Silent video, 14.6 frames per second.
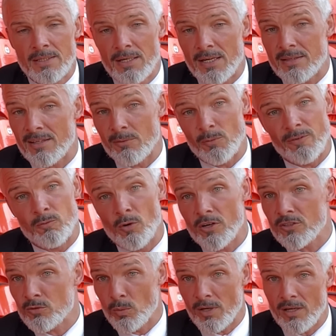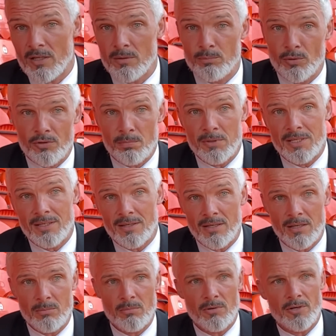I think we've worked well, both me and
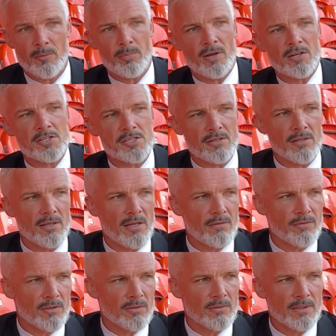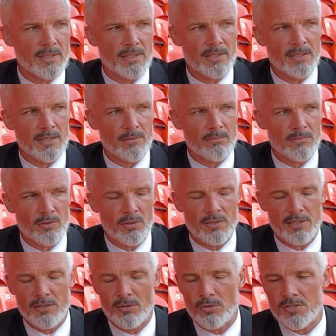him, on a personal level. You know,
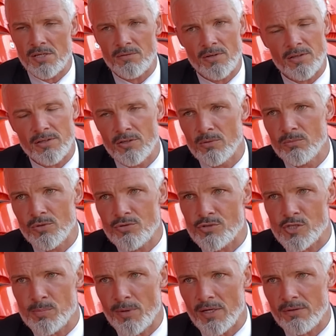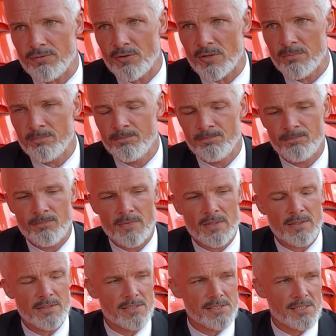he knows I've got the utmost respect for him.
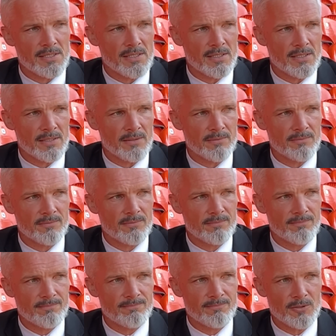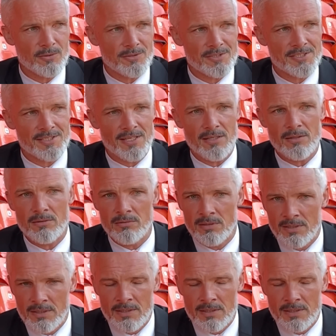He's, you know, still,